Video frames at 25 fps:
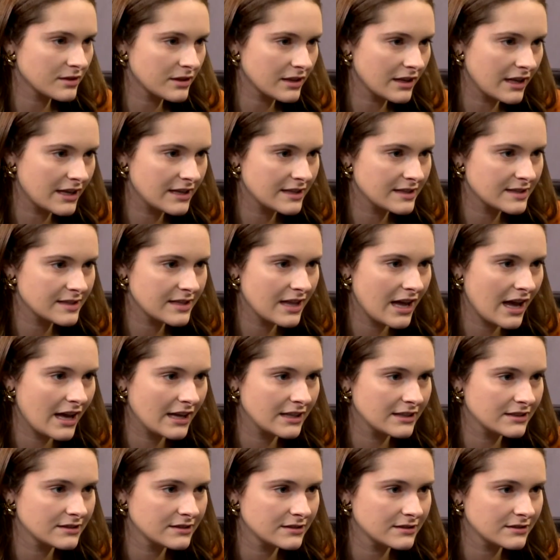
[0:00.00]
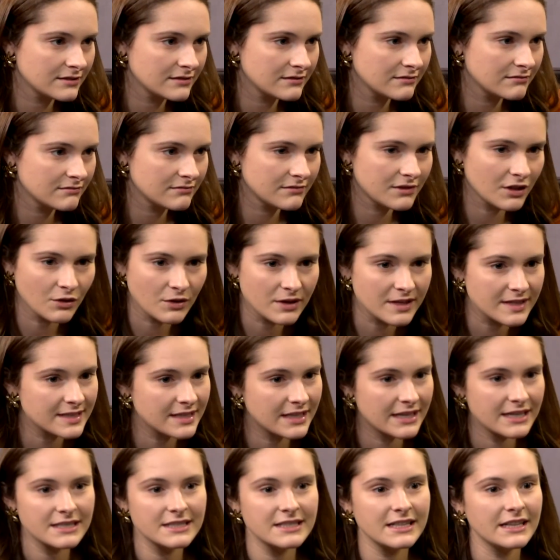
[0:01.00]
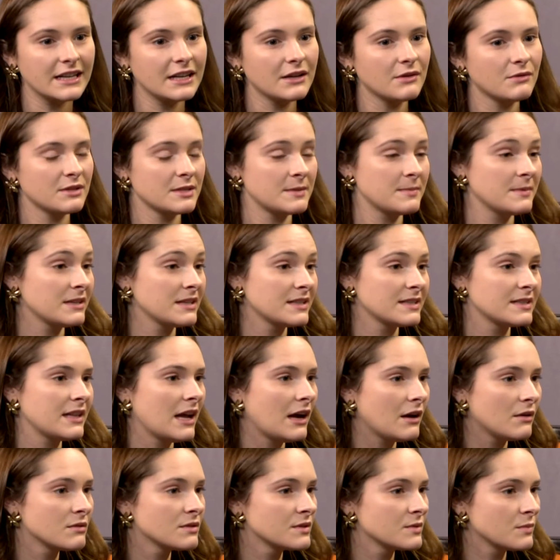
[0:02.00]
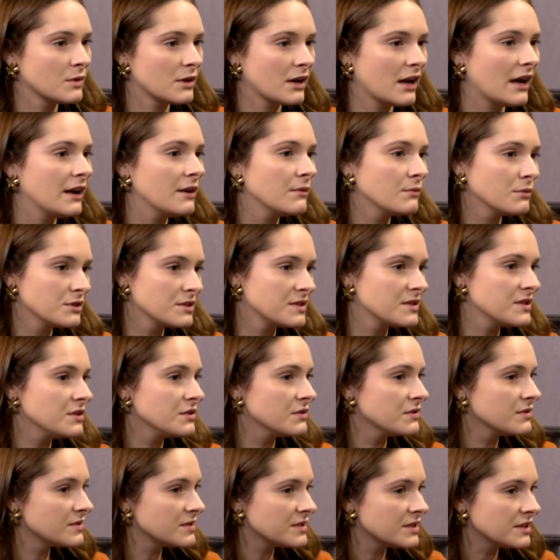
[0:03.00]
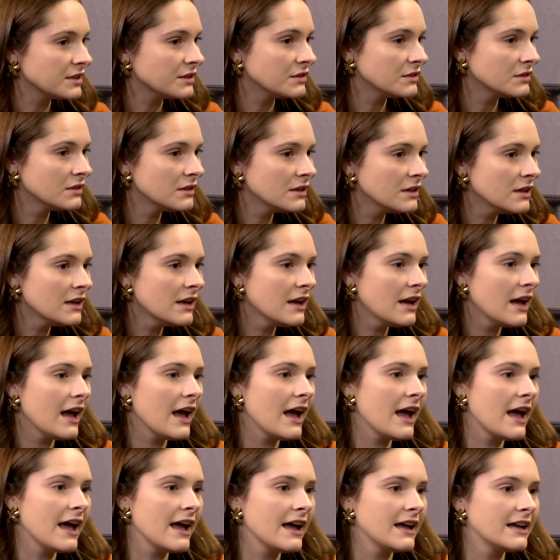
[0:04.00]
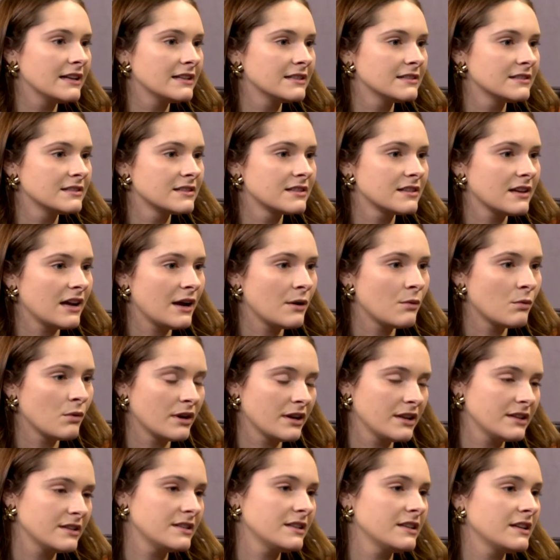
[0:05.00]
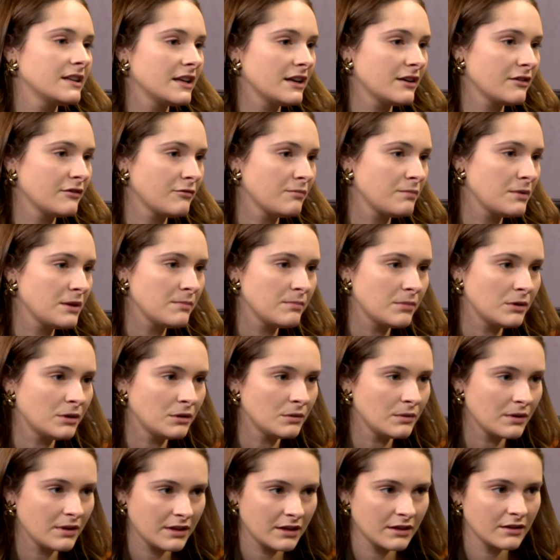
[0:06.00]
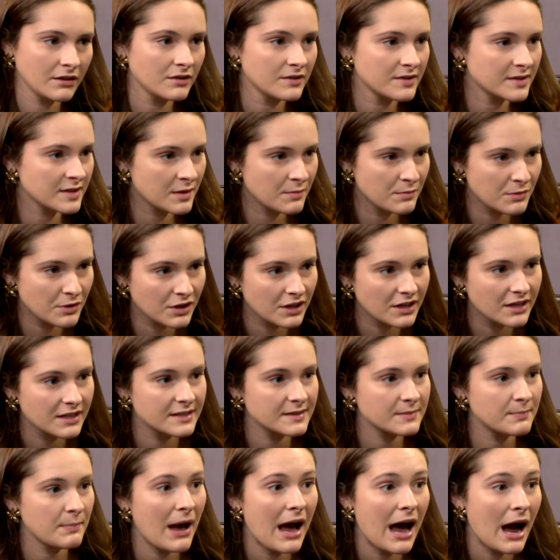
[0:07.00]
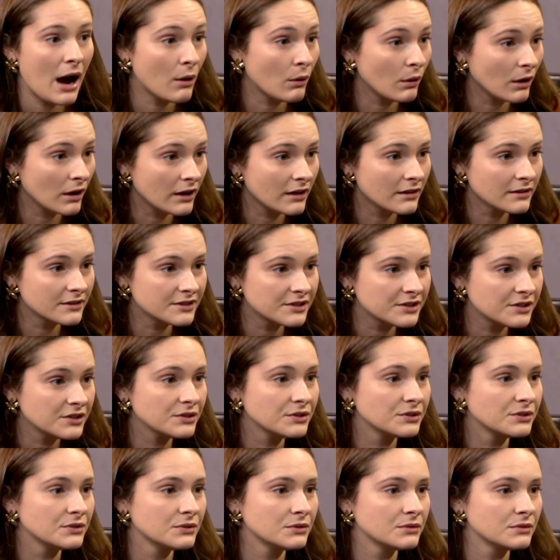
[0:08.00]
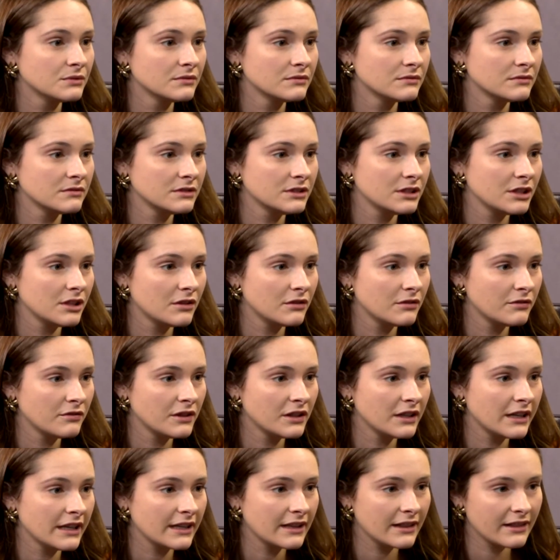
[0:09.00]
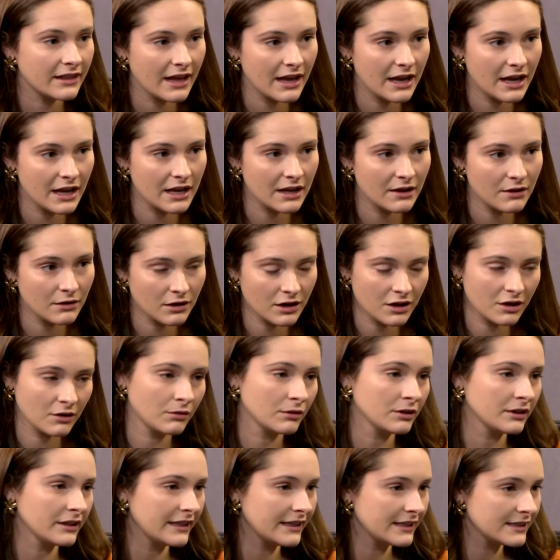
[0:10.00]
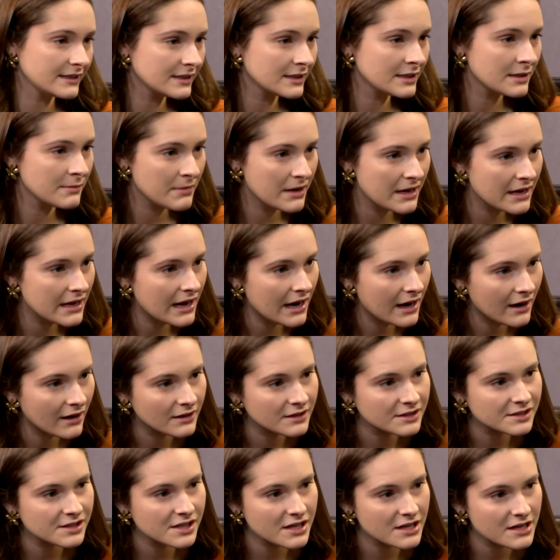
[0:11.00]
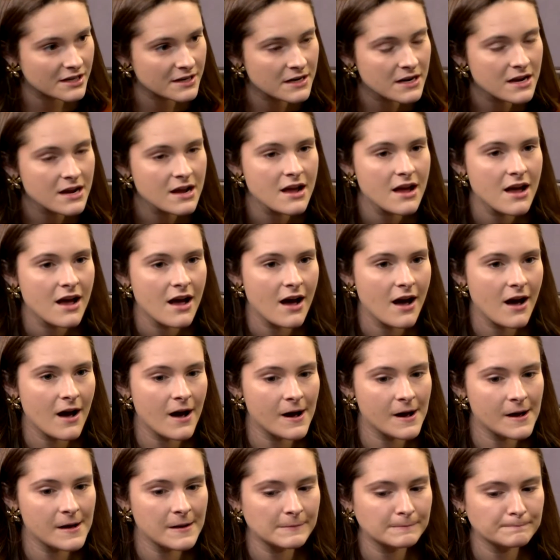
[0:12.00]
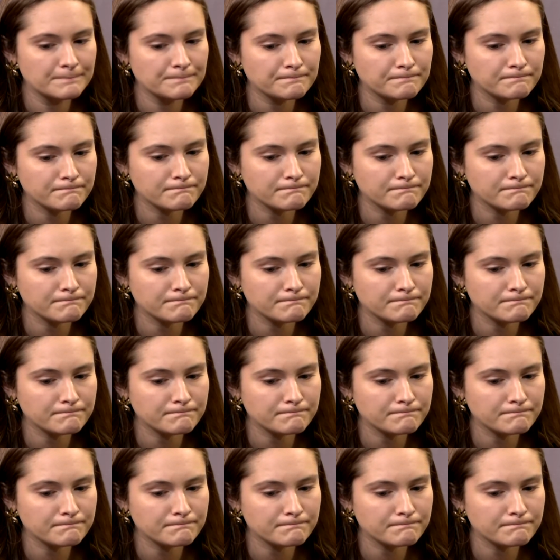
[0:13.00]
realized that the reason I did it was because that was what I was used to. And I wanted to give people within those communities power to, feel like they could relate to the main character. And